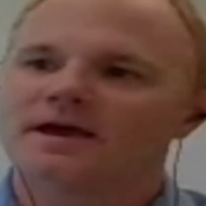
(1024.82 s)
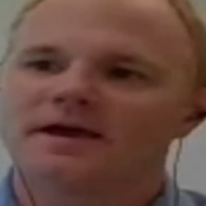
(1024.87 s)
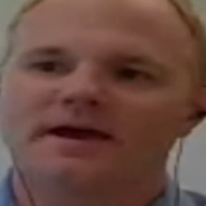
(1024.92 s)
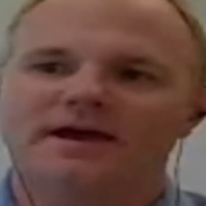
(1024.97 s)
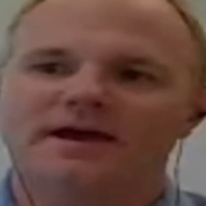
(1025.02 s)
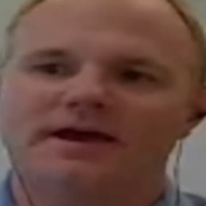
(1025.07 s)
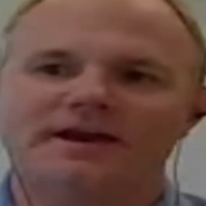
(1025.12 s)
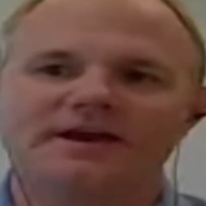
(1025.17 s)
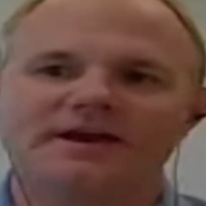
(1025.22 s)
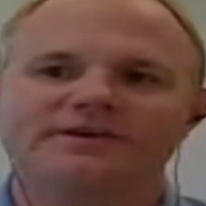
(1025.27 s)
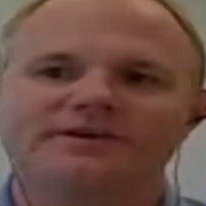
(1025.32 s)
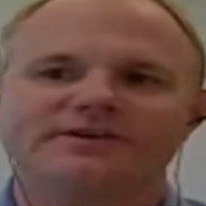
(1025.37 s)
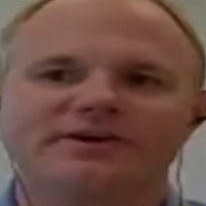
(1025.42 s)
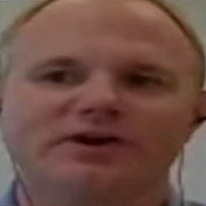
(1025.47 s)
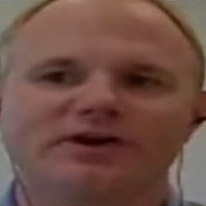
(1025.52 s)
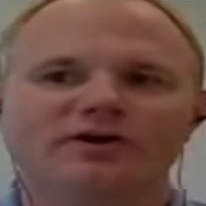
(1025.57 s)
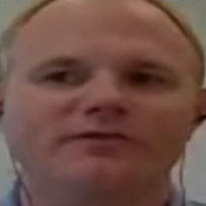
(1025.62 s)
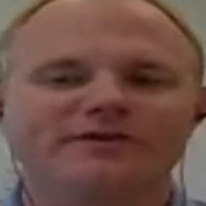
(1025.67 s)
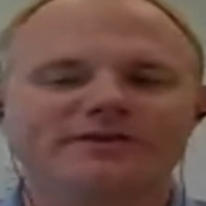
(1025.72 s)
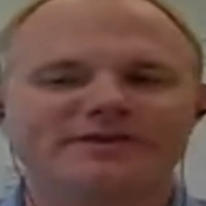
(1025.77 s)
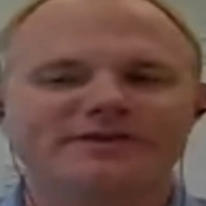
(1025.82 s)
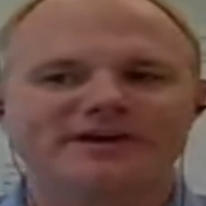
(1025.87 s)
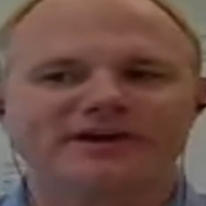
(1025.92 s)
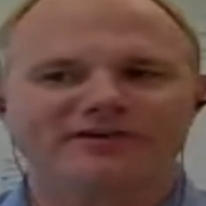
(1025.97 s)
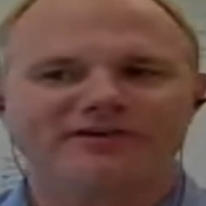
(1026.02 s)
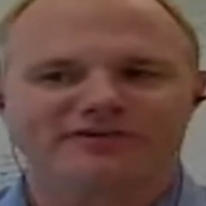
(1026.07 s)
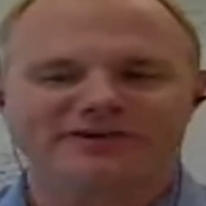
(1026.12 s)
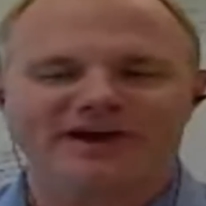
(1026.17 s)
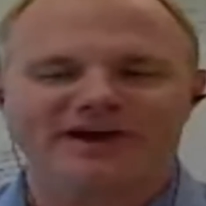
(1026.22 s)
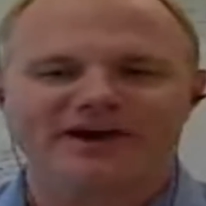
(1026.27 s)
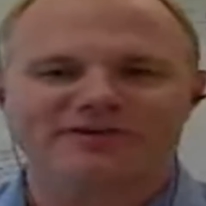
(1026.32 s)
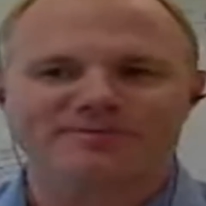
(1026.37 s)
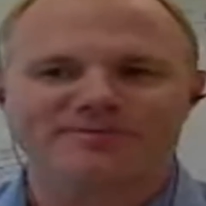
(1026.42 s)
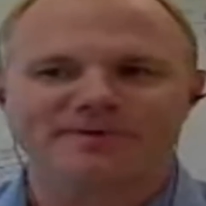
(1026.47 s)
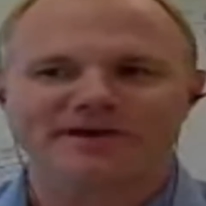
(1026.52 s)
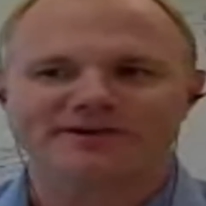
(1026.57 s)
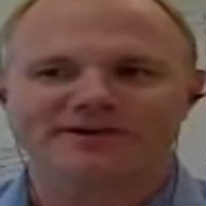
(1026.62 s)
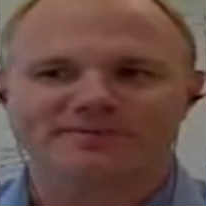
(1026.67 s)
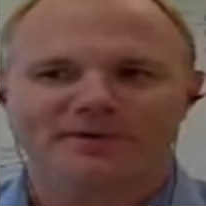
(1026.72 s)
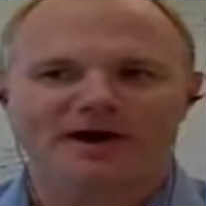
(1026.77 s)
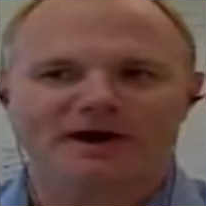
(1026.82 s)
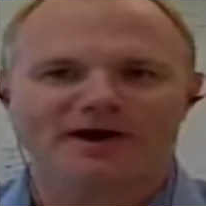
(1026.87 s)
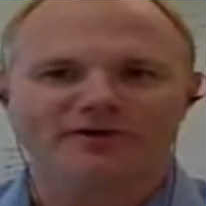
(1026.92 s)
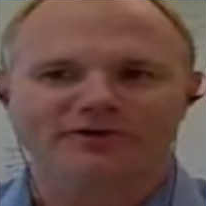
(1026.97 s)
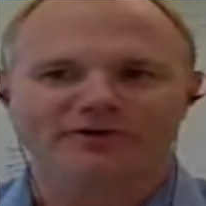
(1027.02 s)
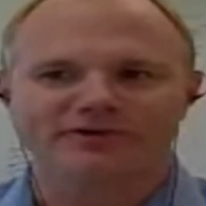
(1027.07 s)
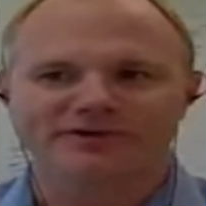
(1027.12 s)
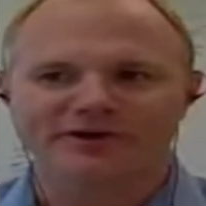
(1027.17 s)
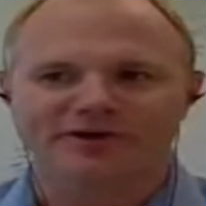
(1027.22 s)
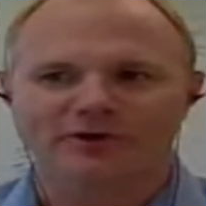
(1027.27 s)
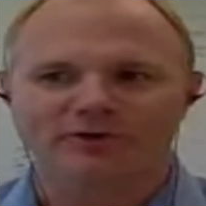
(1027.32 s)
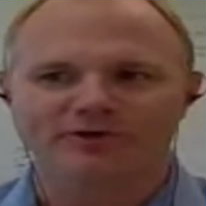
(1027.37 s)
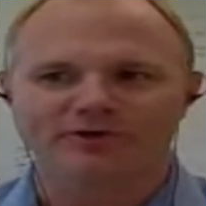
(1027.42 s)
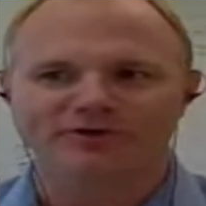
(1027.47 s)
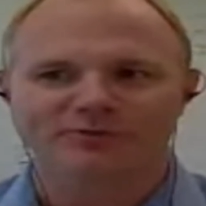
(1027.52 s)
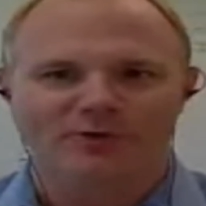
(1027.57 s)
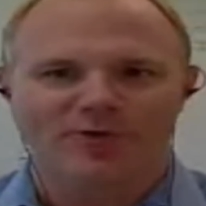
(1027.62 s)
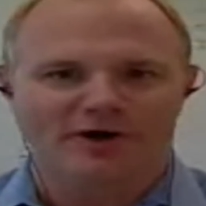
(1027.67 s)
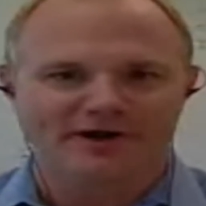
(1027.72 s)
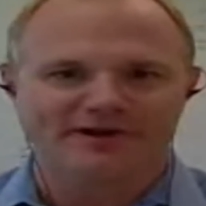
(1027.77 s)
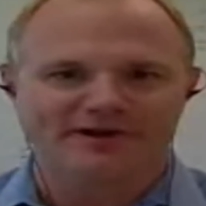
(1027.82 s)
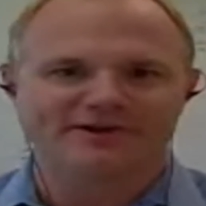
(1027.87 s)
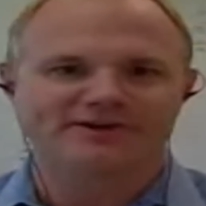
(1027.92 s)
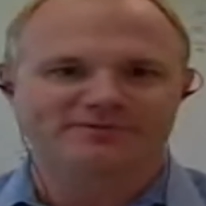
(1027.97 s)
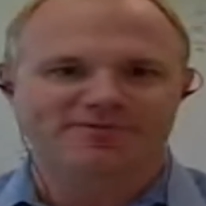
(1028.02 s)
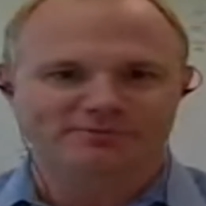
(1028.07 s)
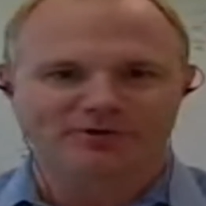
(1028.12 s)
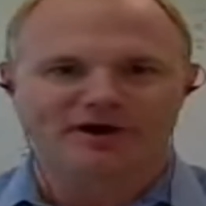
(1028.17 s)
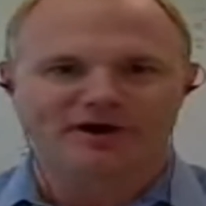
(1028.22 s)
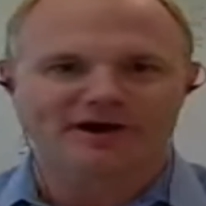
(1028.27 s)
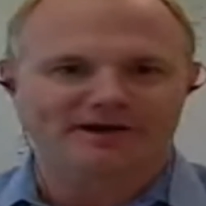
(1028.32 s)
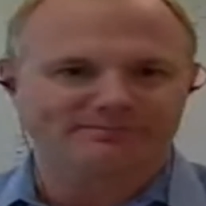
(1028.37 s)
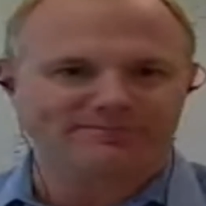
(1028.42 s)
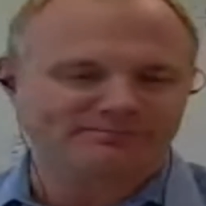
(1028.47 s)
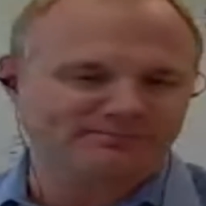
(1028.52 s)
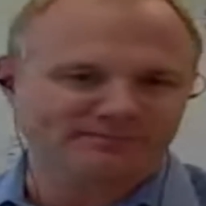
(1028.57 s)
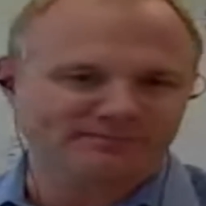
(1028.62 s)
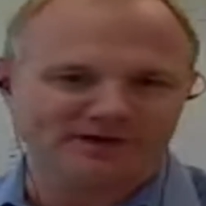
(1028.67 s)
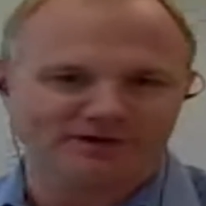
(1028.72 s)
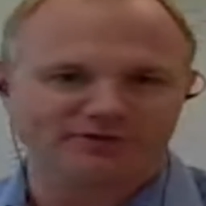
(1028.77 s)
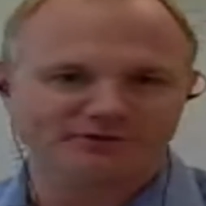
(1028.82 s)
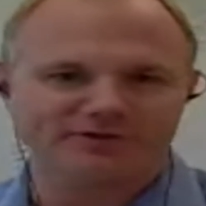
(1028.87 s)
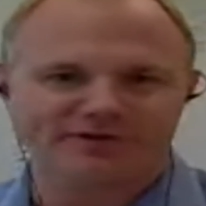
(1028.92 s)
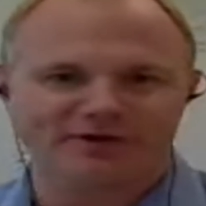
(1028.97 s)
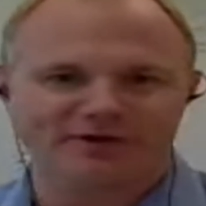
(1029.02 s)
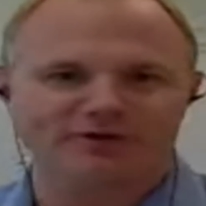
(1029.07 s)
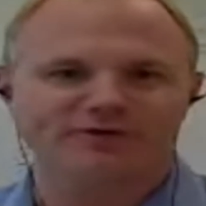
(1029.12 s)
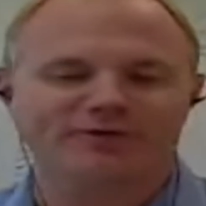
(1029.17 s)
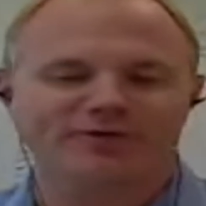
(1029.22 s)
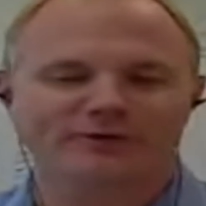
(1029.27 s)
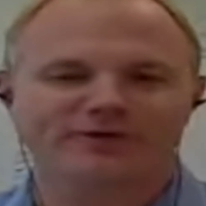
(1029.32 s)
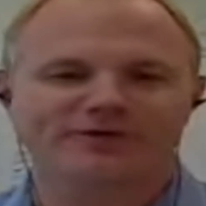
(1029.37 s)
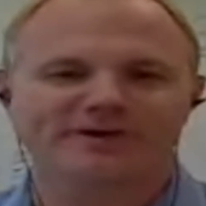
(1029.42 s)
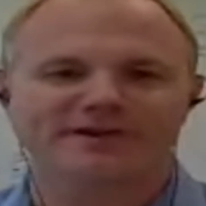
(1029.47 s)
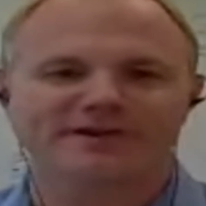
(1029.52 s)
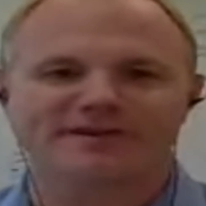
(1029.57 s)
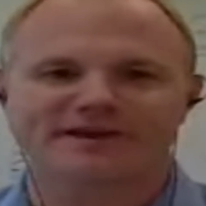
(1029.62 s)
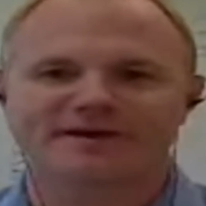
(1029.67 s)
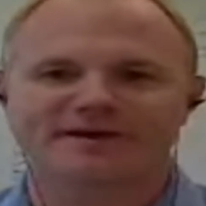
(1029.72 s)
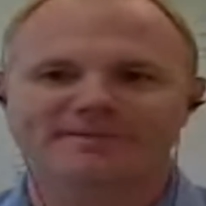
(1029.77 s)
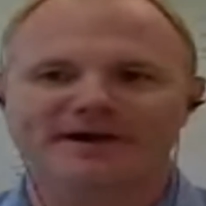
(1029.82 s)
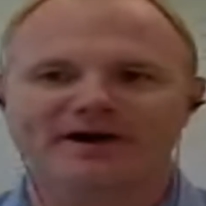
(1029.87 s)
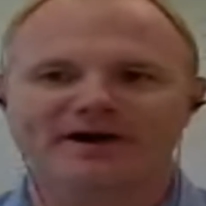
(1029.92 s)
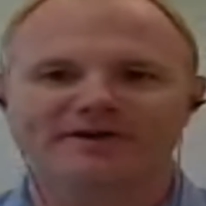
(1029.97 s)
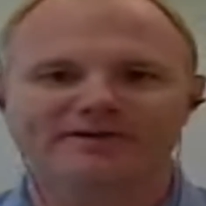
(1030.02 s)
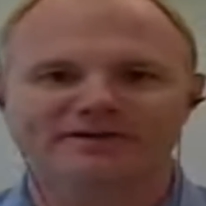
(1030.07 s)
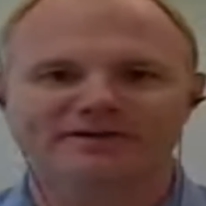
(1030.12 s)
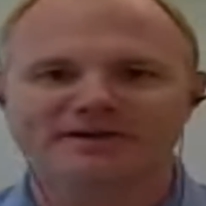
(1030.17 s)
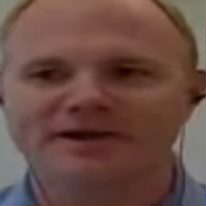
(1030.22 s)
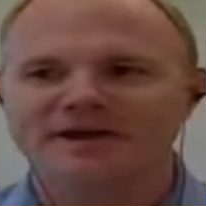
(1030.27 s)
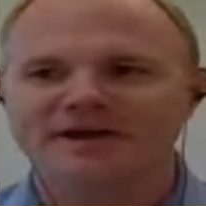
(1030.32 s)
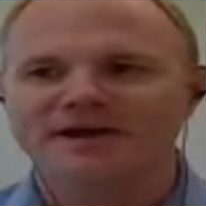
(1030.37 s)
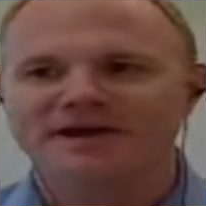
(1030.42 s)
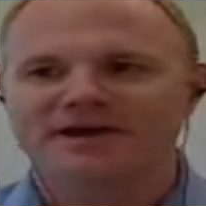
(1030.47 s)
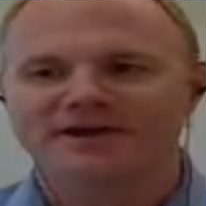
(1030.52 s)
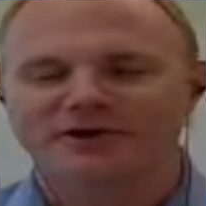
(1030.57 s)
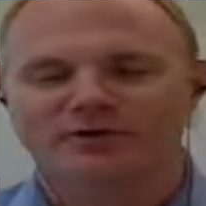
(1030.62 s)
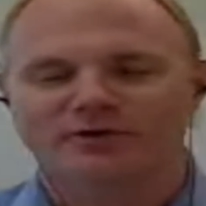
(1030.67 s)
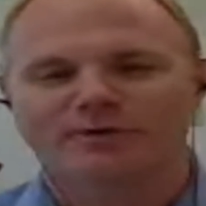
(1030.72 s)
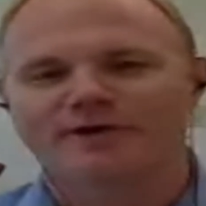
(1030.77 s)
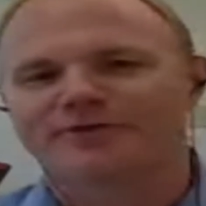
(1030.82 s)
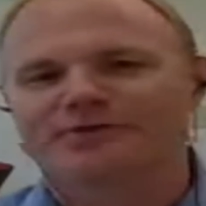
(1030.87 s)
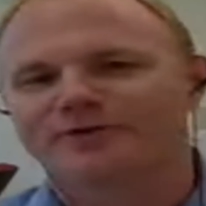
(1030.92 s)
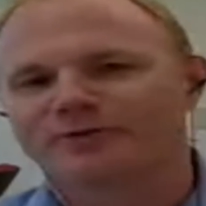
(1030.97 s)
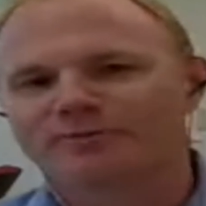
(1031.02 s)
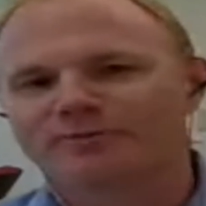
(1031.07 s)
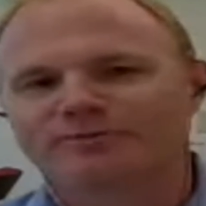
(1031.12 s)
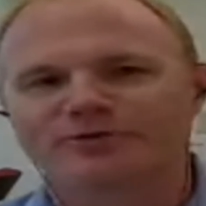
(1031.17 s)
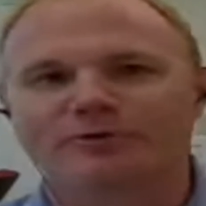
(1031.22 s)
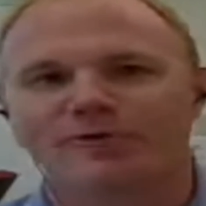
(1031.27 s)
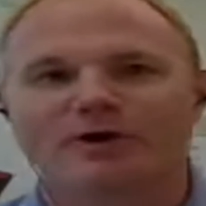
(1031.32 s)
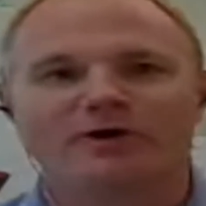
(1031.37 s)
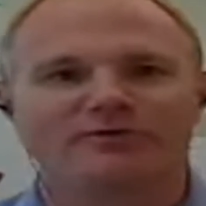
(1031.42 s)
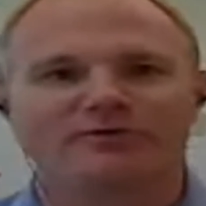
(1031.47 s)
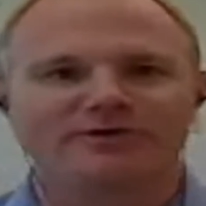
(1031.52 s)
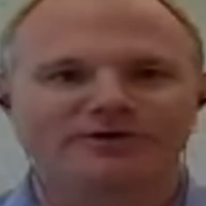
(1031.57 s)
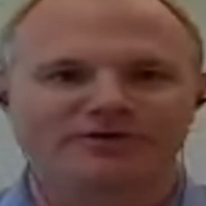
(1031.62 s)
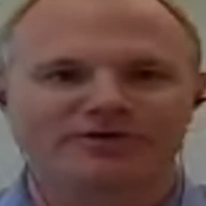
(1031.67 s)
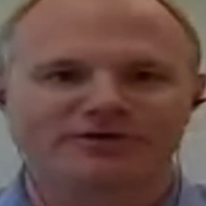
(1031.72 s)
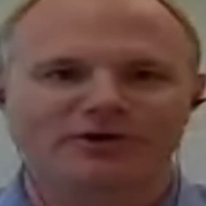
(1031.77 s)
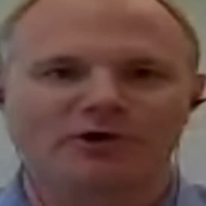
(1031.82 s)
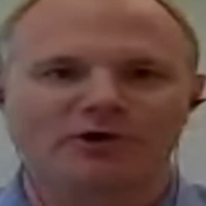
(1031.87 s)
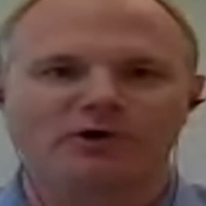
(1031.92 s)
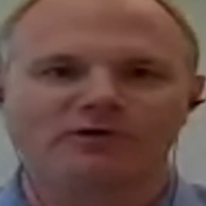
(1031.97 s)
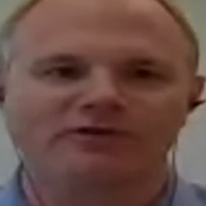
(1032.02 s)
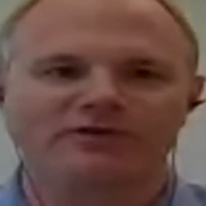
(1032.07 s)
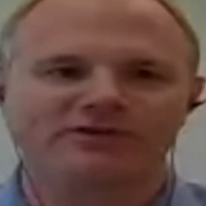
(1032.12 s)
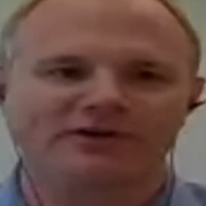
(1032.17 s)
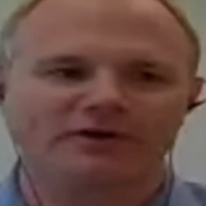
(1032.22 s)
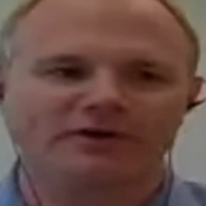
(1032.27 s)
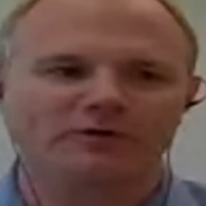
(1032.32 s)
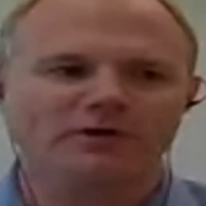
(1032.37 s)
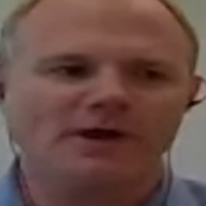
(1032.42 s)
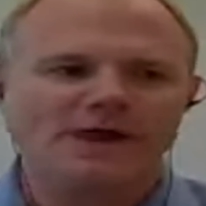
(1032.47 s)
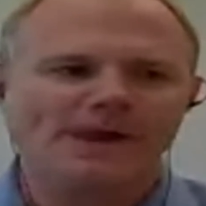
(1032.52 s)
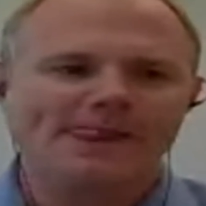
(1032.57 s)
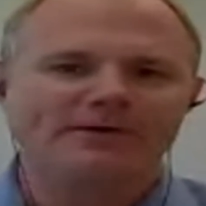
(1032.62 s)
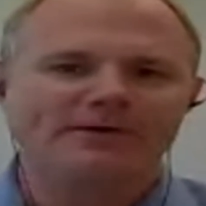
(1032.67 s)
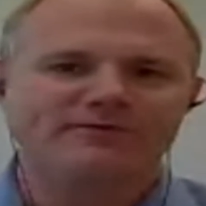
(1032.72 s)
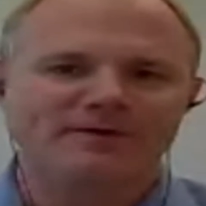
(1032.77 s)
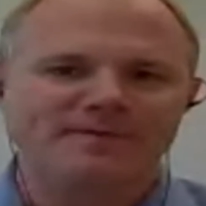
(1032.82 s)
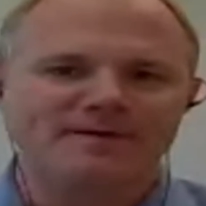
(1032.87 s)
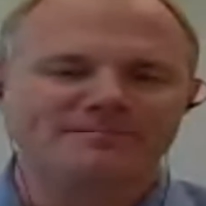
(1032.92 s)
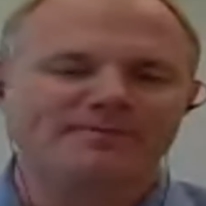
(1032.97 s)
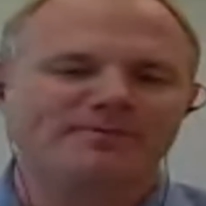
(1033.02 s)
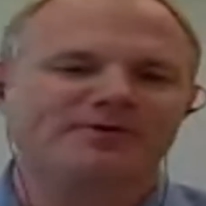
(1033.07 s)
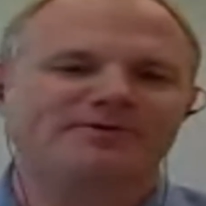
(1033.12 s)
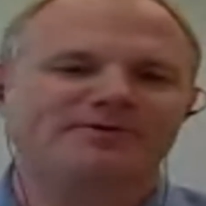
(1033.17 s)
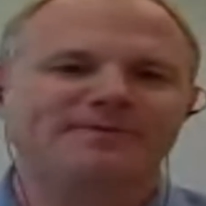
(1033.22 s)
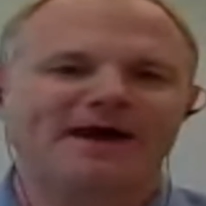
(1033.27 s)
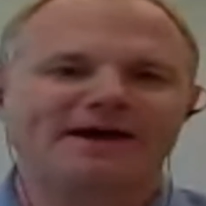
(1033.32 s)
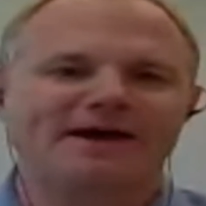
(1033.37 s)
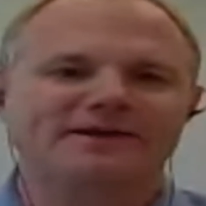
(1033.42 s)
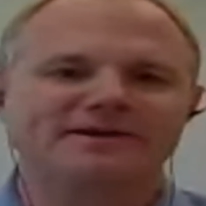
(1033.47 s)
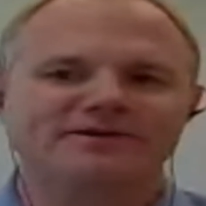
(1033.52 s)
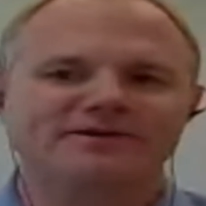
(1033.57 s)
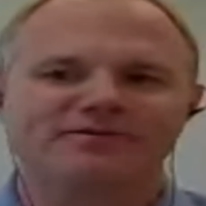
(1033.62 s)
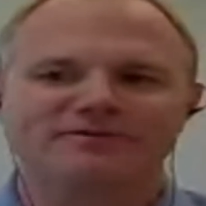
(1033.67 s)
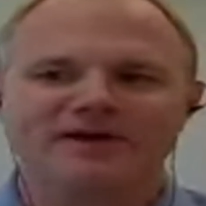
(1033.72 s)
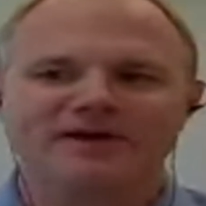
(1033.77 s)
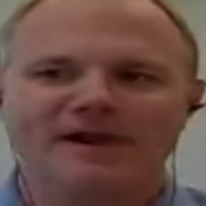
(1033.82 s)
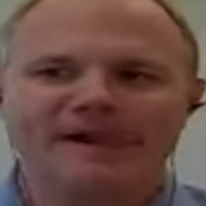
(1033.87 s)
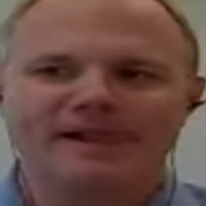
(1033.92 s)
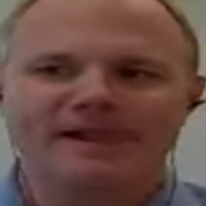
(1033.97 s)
It is. You know, if you think of SaaS-based models, the oldest one is probably you know Salesforce that you think about, and you know what they're 12 years old. So from that perspective